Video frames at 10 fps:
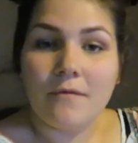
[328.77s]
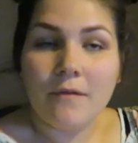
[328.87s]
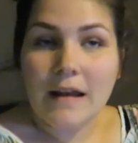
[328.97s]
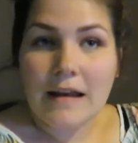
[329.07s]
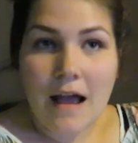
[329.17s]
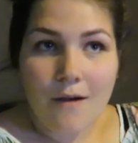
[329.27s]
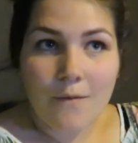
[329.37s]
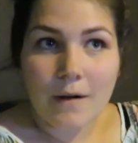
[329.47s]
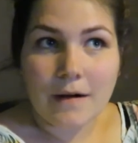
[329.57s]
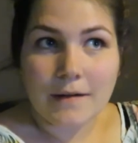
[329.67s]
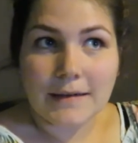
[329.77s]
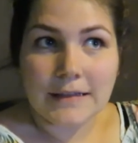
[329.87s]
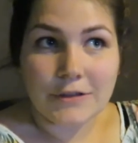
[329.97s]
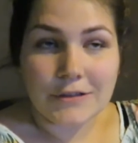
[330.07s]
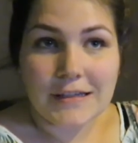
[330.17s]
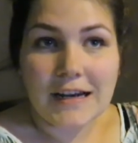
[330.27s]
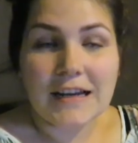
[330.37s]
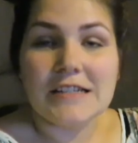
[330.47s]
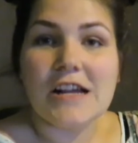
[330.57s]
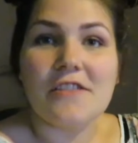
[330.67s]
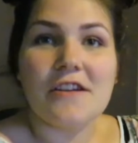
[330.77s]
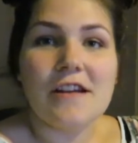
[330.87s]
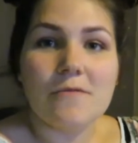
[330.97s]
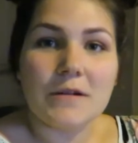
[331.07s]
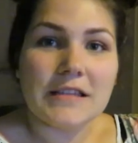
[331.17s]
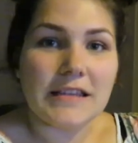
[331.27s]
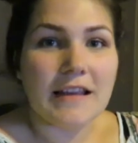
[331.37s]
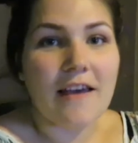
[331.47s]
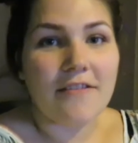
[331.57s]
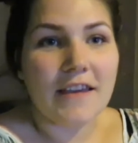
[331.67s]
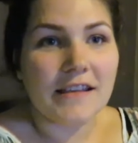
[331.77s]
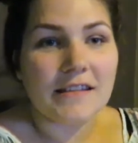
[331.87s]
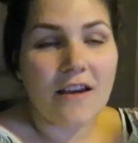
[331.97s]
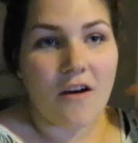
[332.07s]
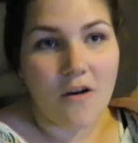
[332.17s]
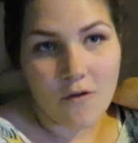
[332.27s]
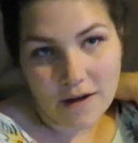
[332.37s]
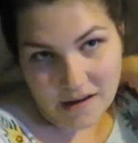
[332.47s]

right now we're interested in each other and we're seeing how things go.